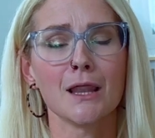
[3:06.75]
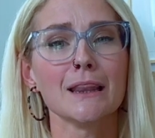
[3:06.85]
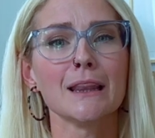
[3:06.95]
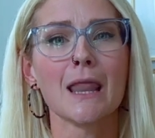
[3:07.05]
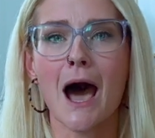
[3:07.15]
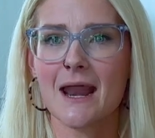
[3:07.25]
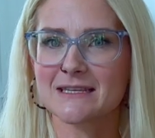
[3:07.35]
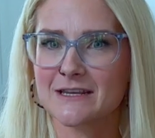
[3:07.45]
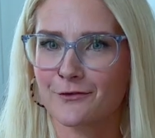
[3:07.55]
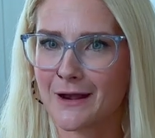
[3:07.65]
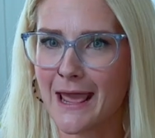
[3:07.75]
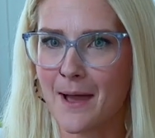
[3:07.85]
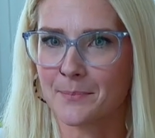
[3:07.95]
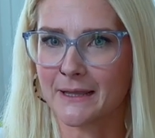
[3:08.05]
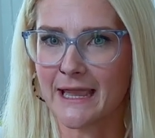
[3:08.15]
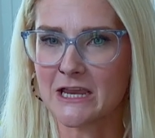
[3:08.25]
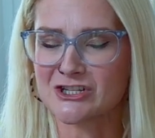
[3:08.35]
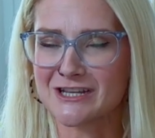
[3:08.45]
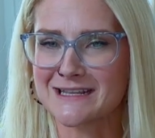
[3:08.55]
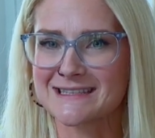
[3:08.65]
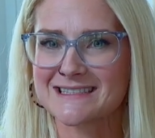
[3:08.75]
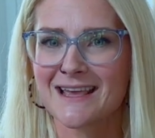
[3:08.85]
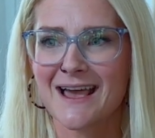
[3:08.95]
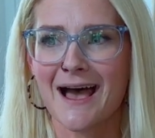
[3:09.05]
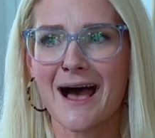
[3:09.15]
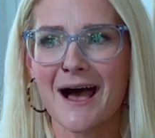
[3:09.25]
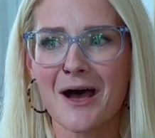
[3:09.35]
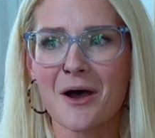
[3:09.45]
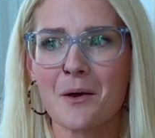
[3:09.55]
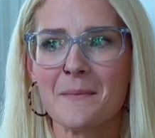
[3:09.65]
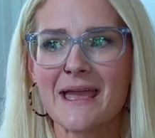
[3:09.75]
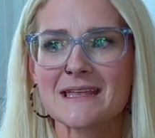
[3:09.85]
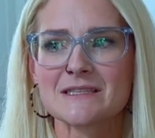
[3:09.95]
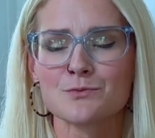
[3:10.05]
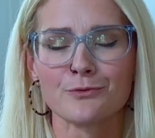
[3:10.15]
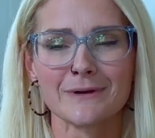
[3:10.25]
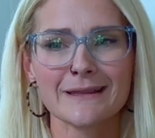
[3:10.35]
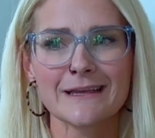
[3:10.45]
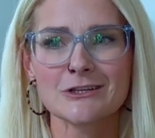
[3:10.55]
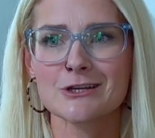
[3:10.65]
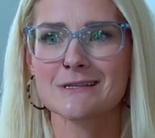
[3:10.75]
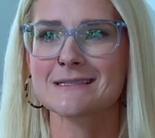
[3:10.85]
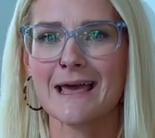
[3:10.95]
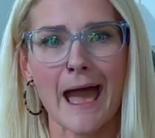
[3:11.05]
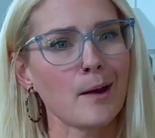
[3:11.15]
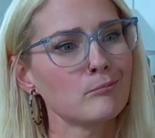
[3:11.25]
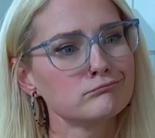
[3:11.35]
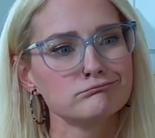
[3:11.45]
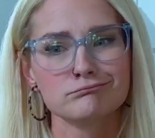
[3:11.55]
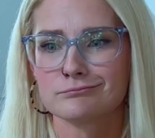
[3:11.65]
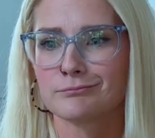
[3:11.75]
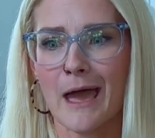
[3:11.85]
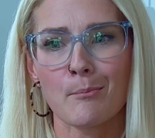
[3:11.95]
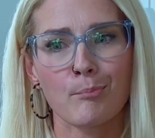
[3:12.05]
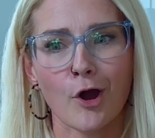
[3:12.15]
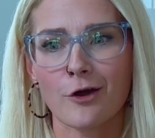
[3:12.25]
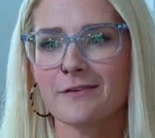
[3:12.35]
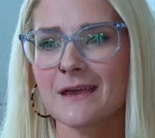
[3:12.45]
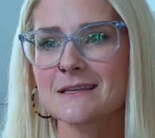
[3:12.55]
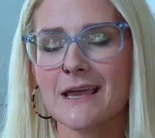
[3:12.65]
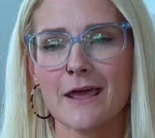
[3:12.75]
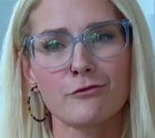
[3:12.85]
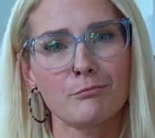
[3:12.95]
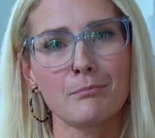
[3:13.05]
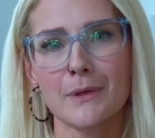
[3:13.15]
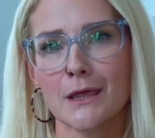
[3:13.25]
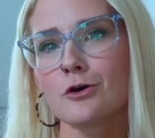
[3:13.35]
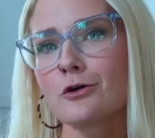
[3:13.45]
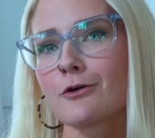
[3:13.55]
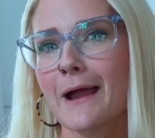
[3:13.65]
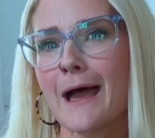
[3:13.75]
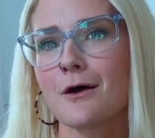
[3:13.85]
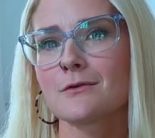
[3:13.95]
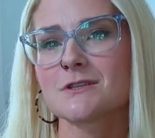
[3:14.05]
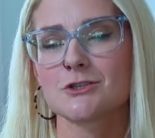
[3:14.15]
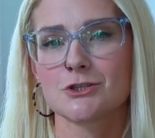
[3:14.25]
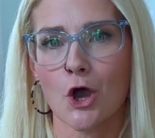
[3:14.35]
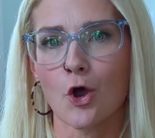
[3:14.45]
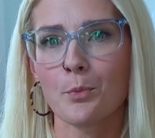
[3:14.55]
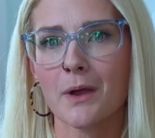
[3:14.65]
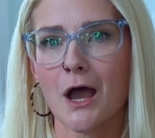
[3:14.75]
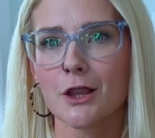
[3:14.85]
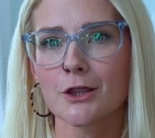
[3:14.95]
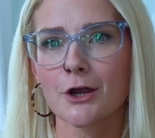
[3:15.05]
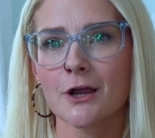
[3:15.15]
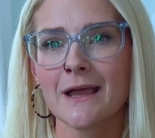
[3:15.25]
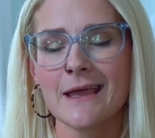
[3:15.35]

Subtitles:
lot of different applications. It's really just that perfect kind of middle ground taupe color,